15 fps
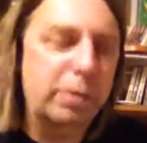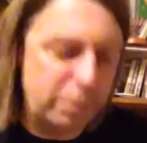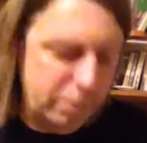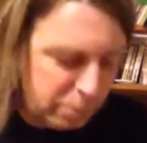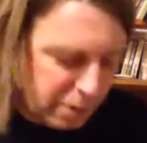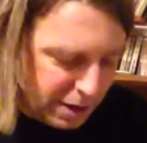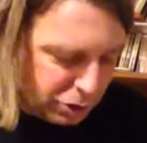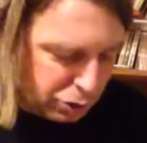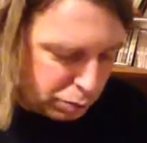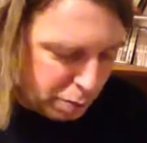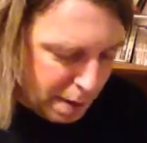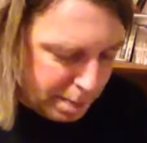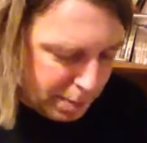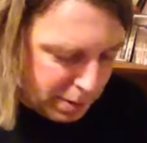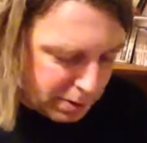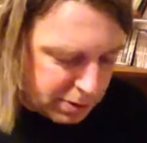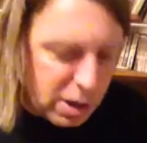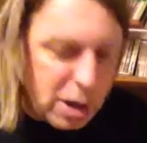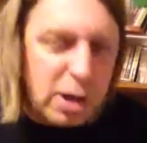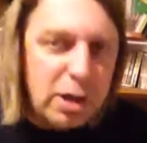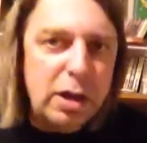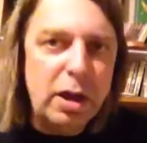ranged weapons,
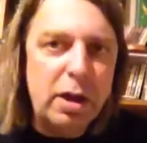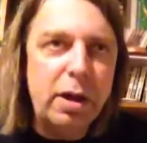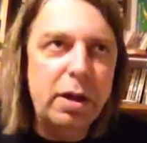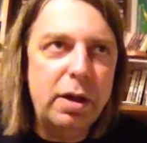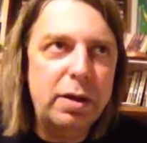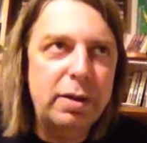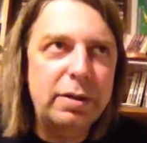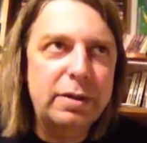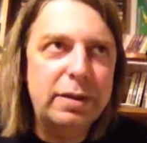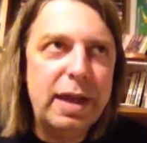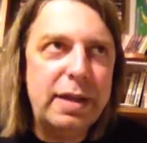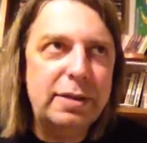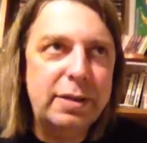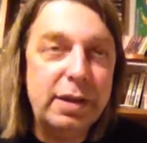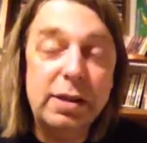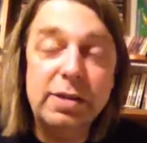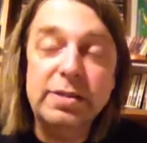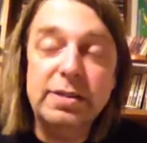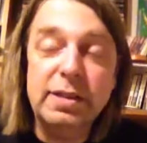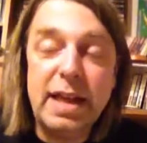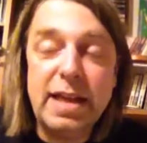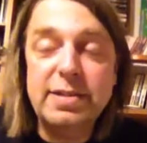that
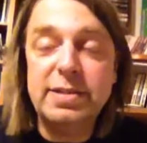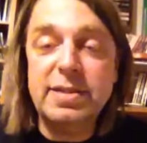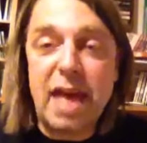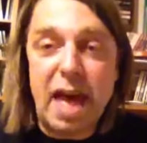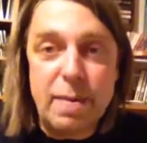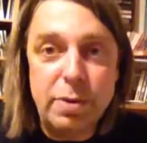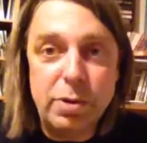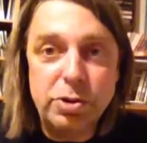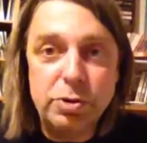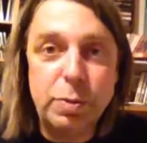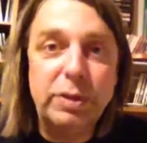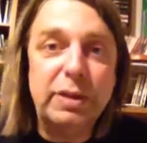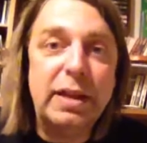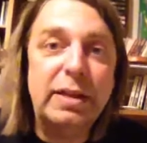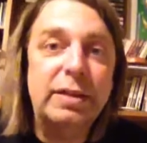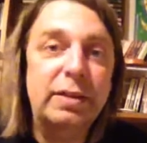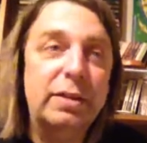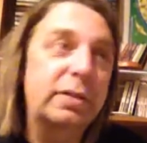deals less damage, but that